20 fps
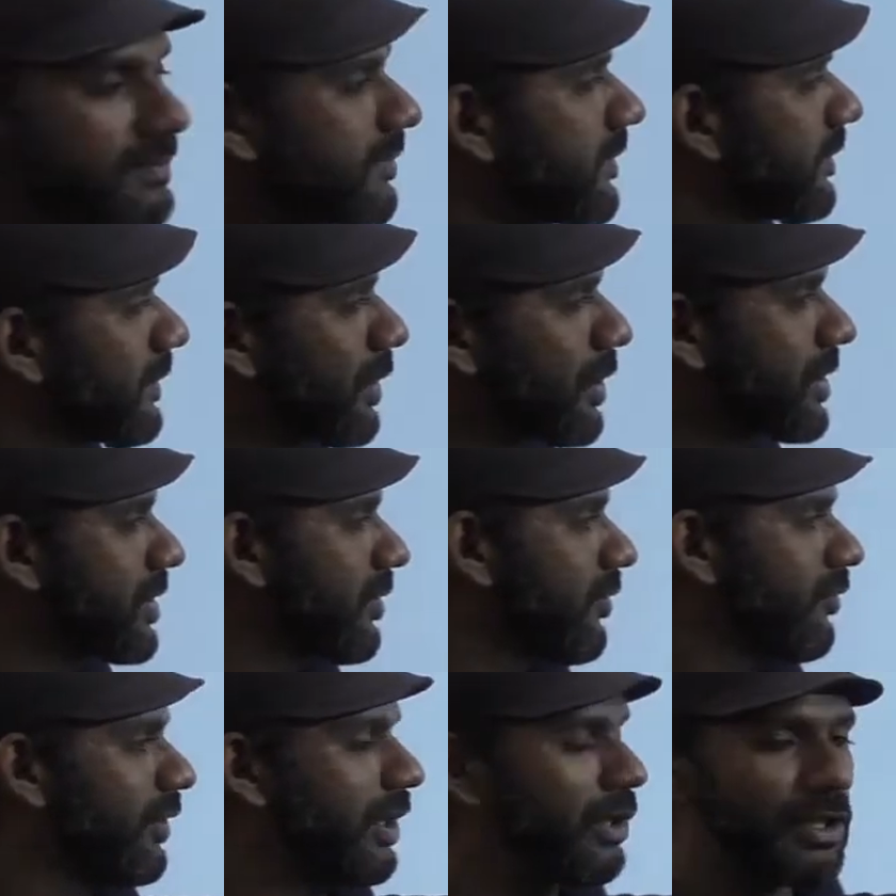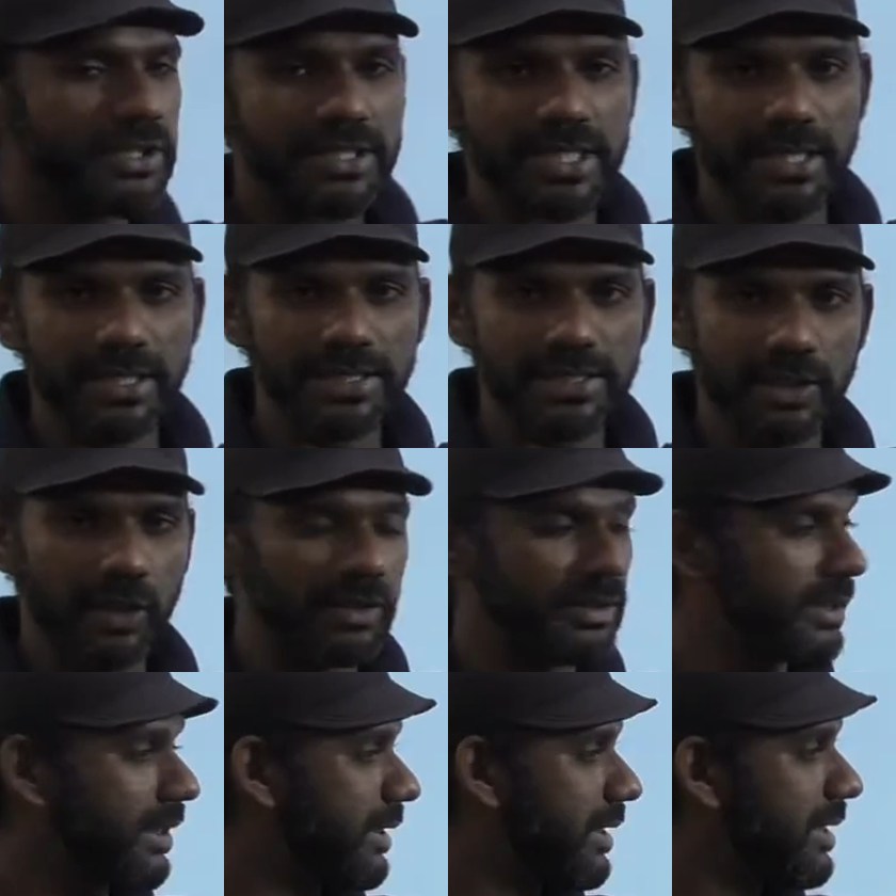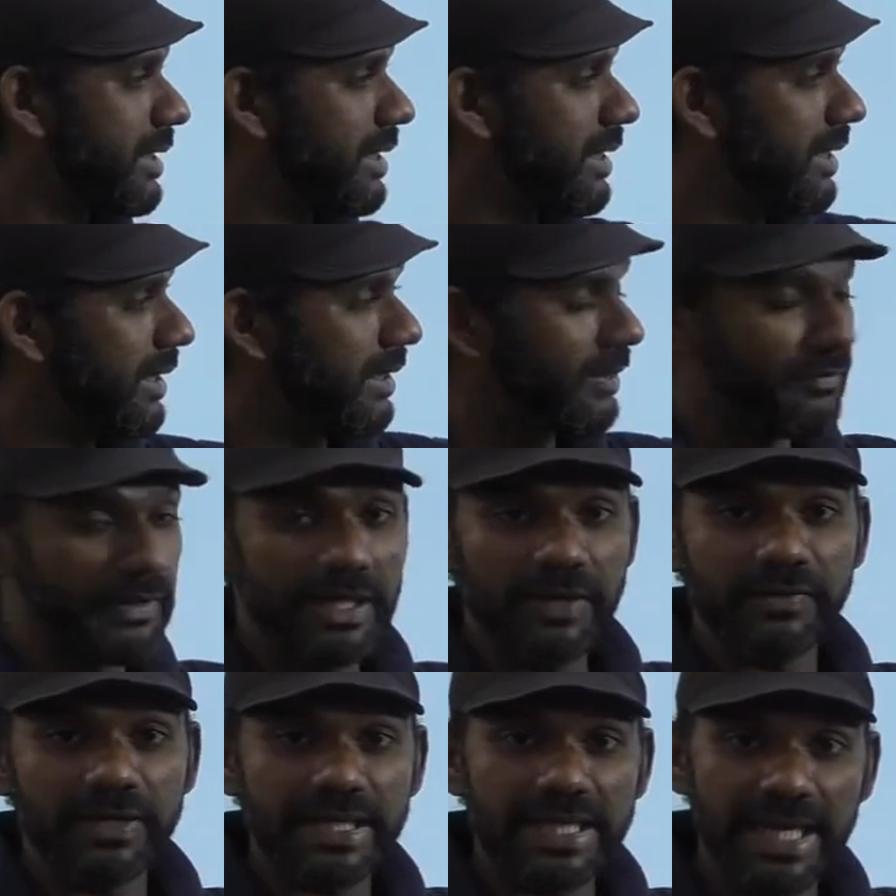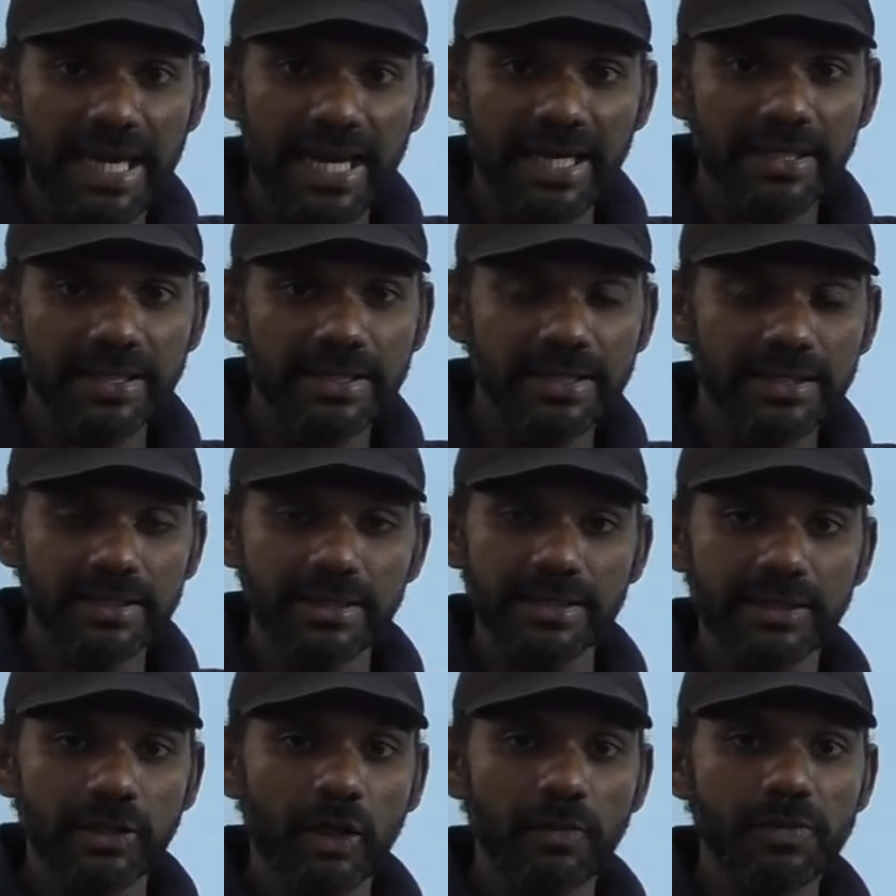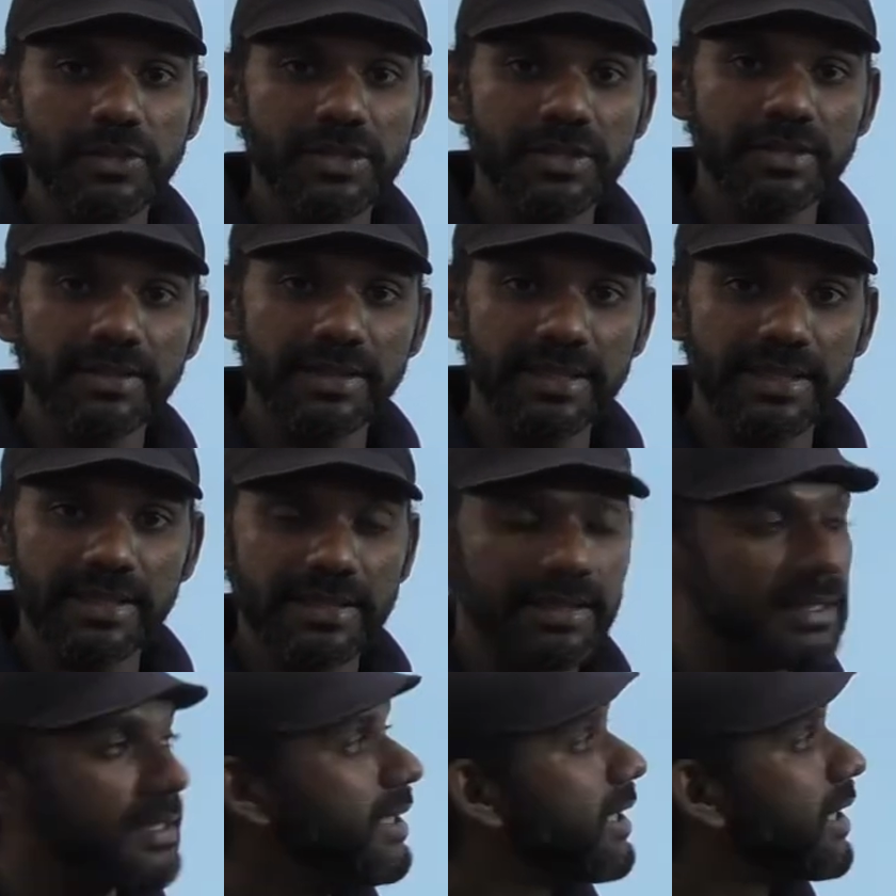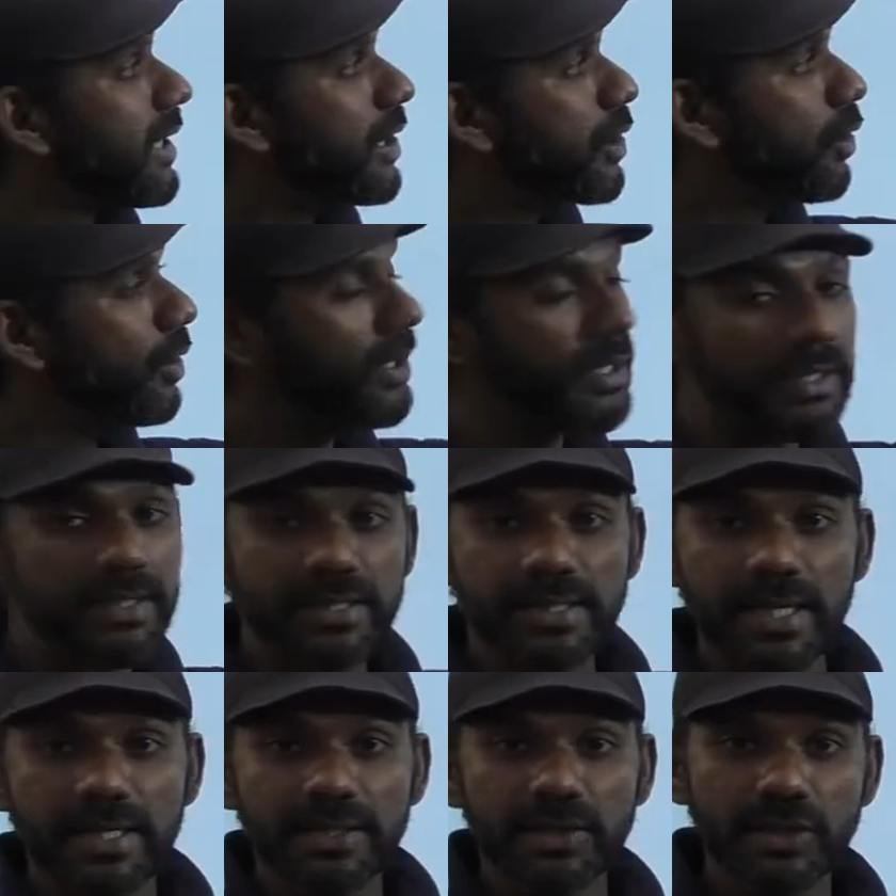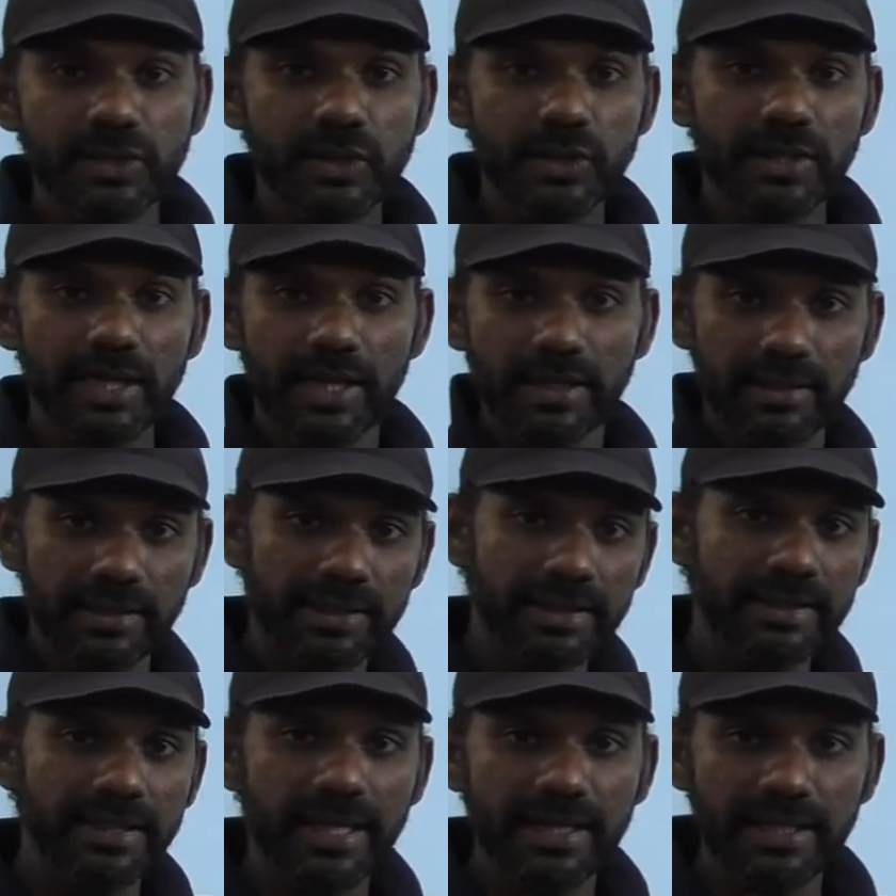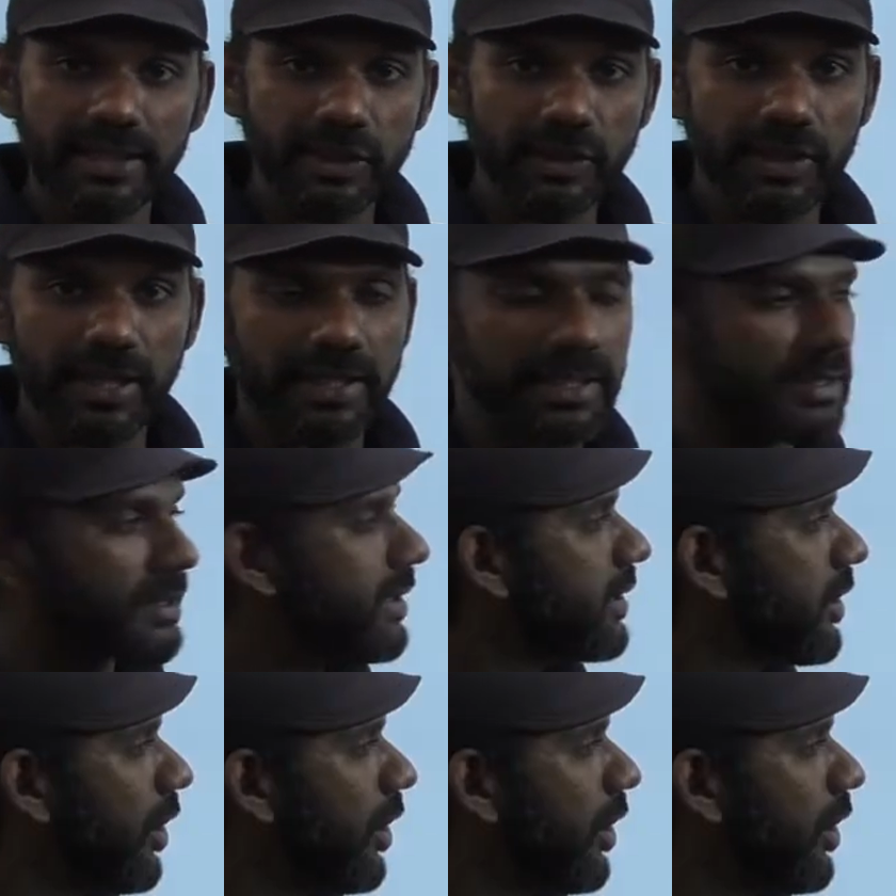Because will or shall is not there. We have can here in option D. Could changes to can. Indirect to direct.